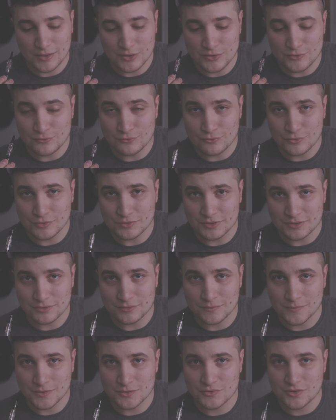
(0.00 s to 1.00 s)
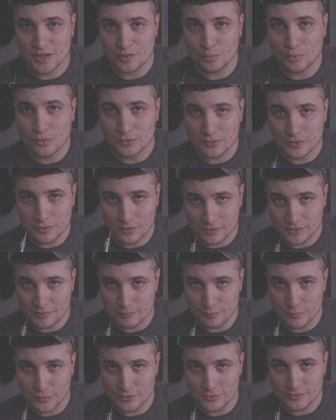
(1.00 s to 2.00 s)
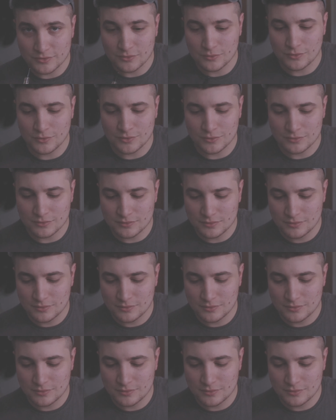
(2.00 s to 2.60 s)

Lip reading: You really don't want to try to pull it hard and burn the coil.